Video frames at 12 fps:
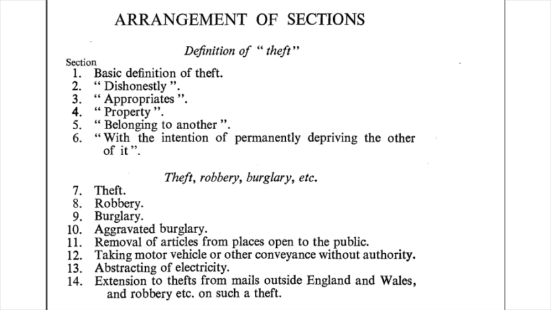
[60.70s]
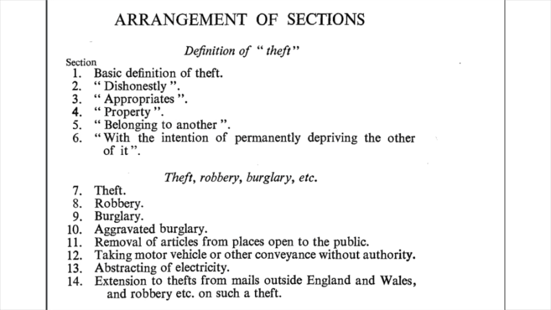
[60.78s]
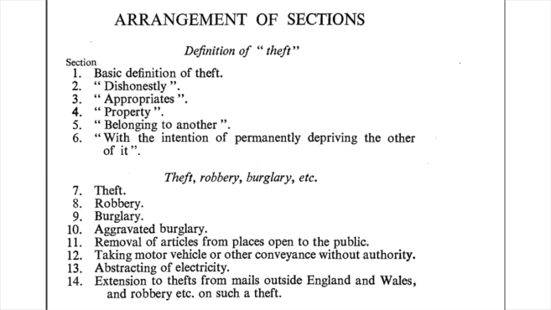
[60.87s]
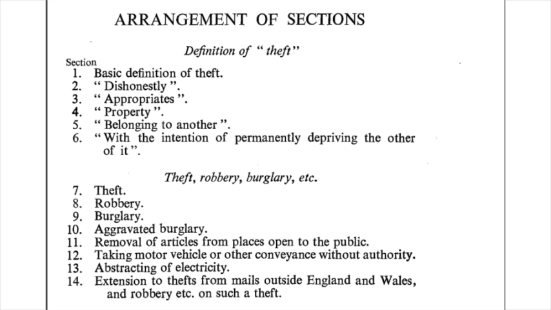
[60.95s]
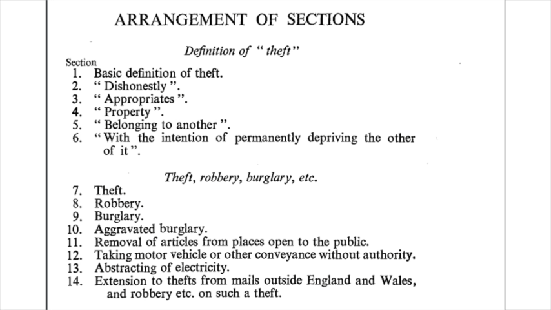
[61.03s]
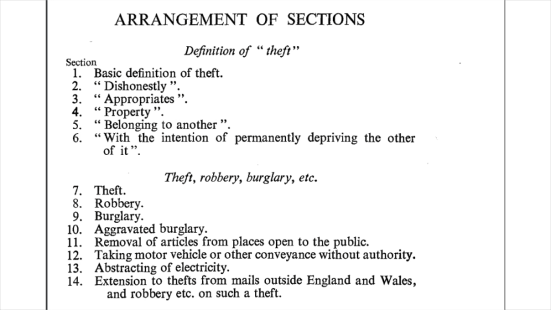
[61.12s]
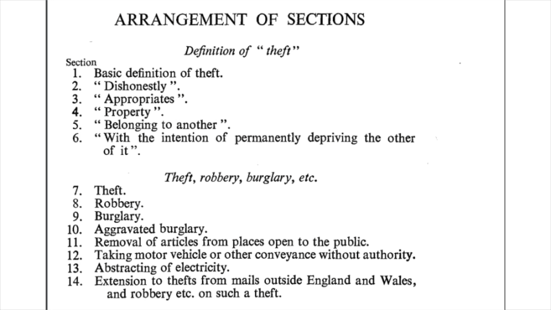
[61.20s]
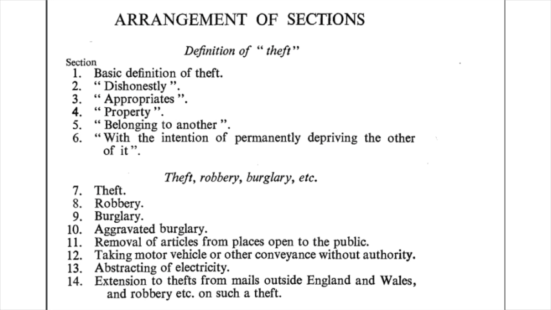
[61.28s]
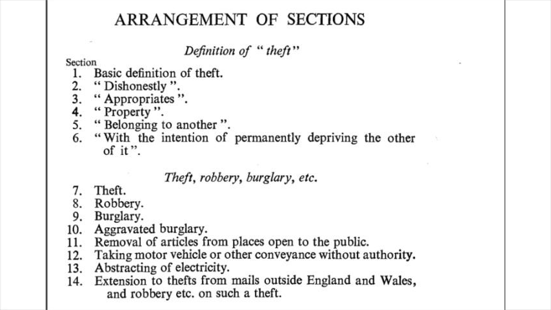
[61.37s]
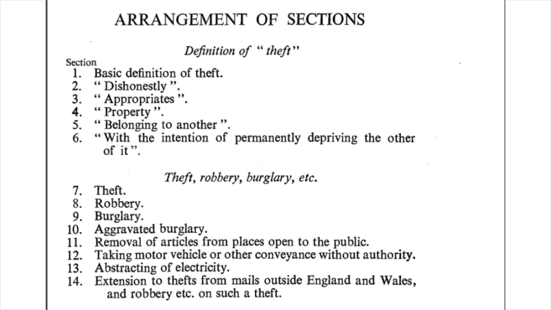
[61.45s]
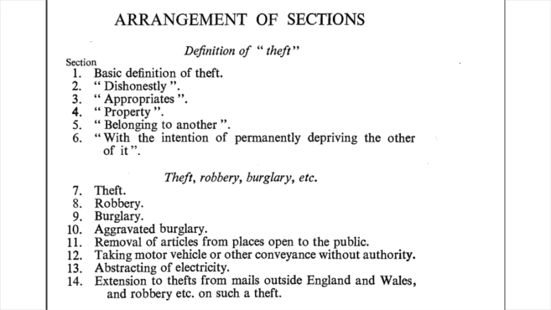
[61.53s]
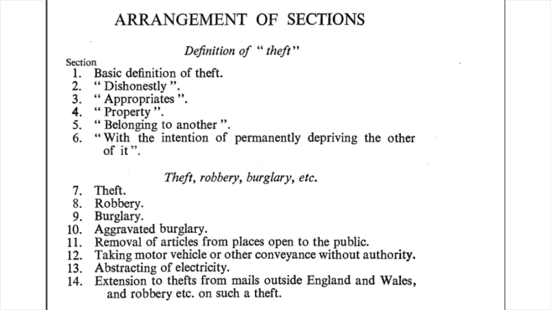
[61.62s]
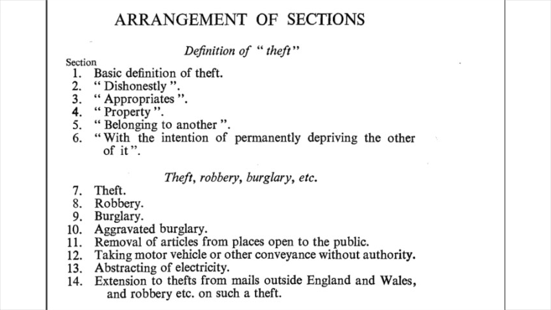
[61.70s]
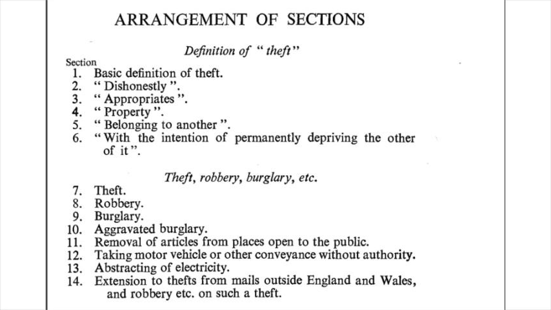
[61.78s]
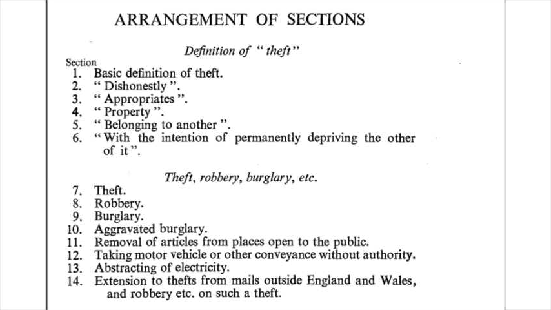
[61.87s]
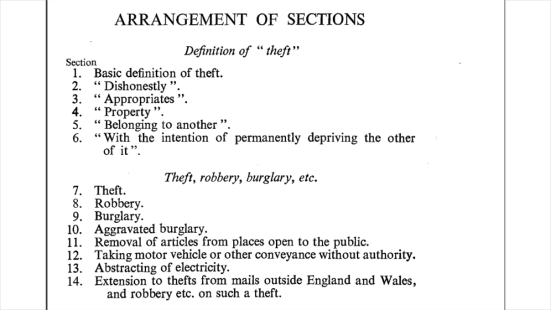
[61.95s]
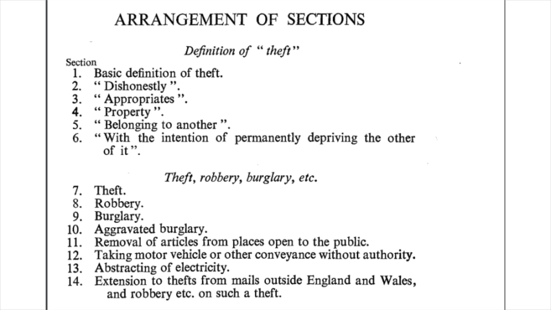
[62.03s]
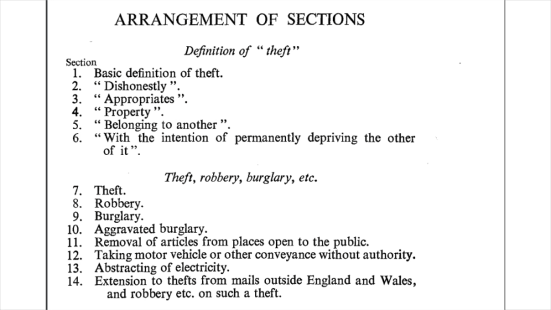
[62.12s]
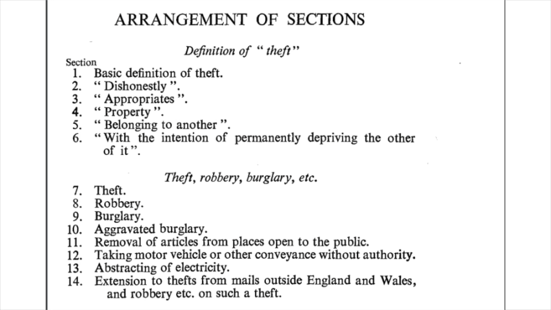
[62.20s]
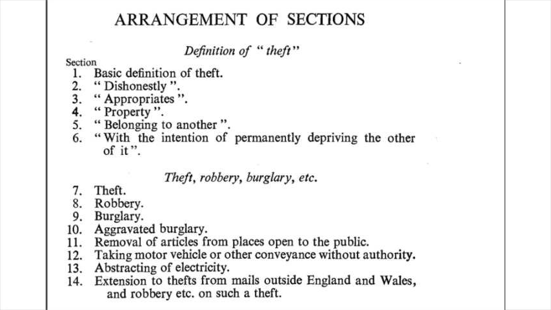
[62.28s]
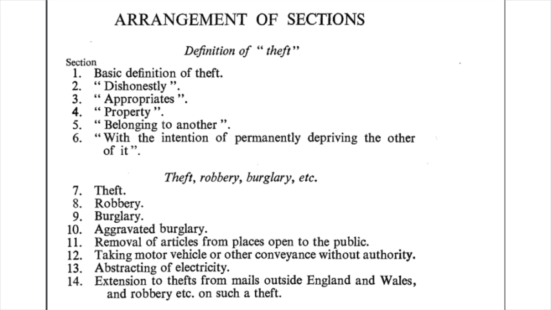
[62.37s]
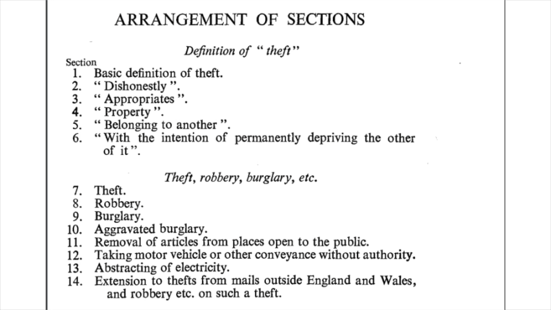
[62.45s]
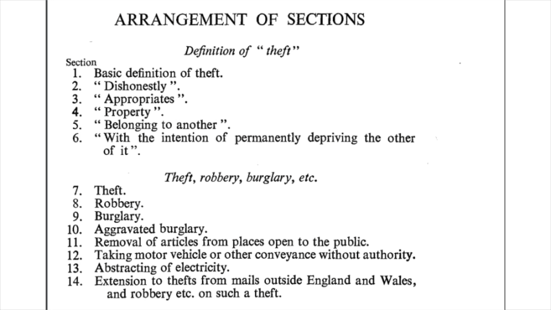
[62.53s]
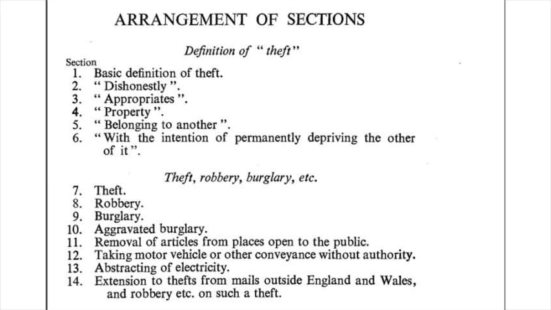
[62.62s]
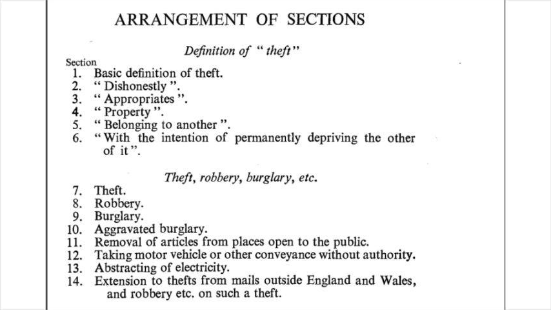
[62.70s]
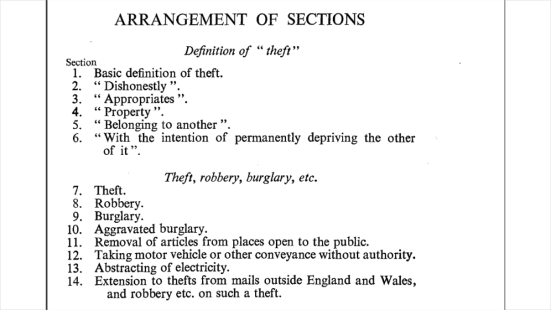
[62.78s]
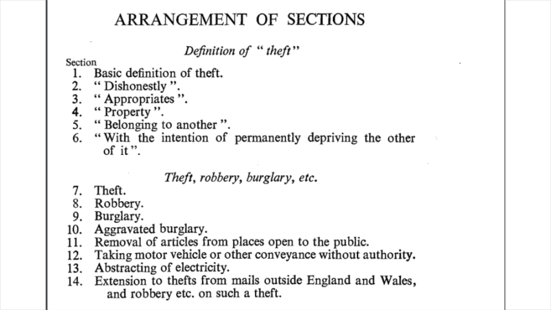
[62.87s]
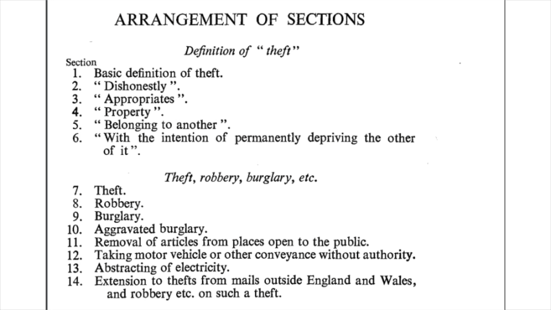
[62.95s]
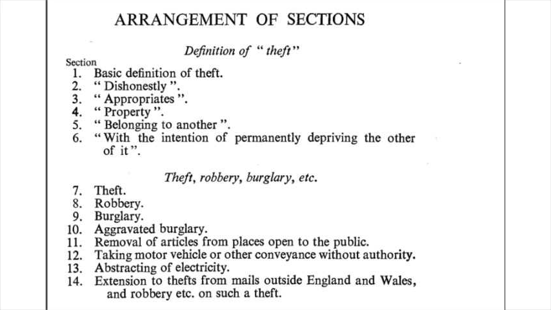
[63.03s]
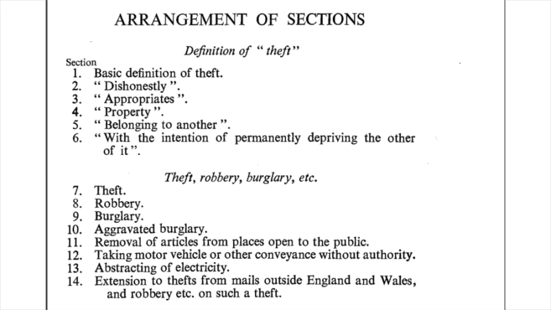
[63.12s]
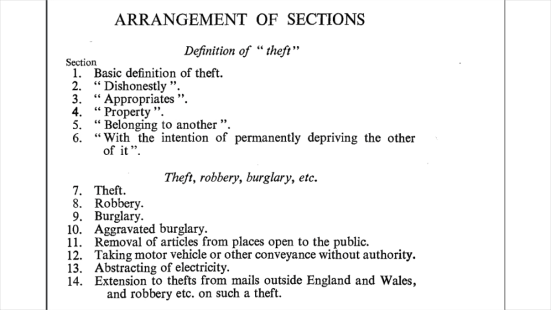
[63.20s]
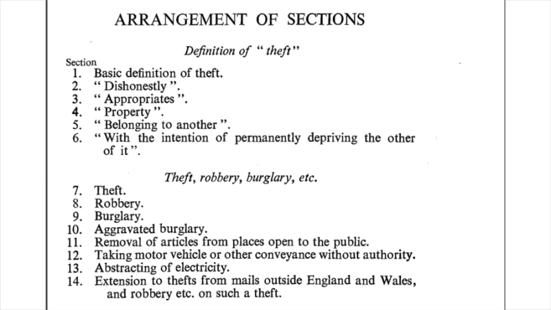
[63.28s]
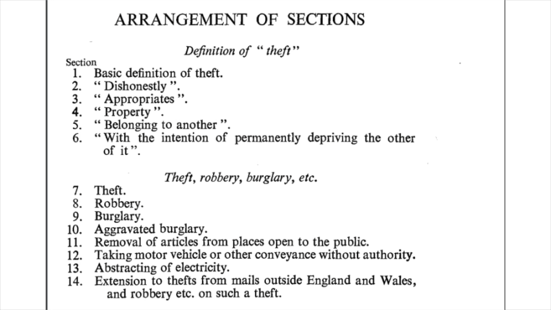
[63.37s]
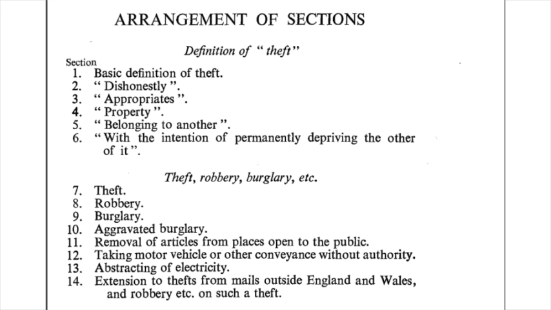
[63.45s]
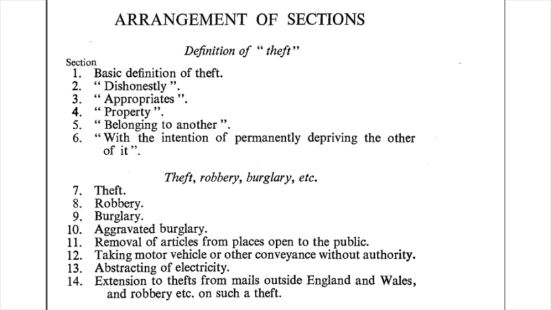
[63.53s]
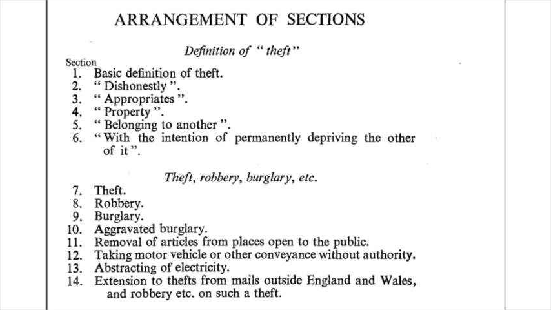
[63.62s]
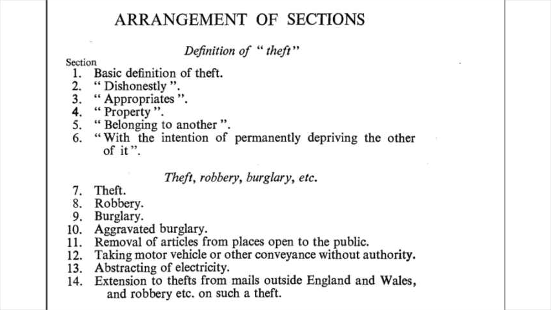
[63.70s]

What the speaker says: Nobody's mouth can be seen.